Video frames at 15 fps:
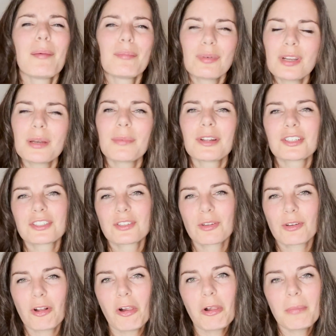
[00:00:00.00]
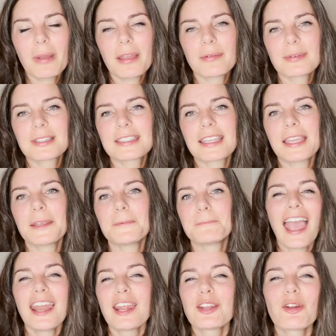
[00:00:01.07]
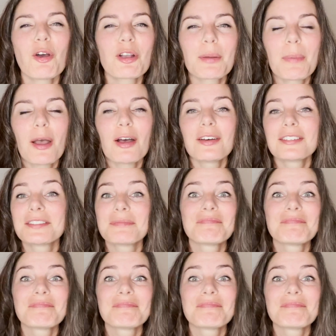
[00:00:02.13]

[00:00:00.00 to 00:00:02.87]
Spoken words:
pretty much Stockholm, I would say. And I talk about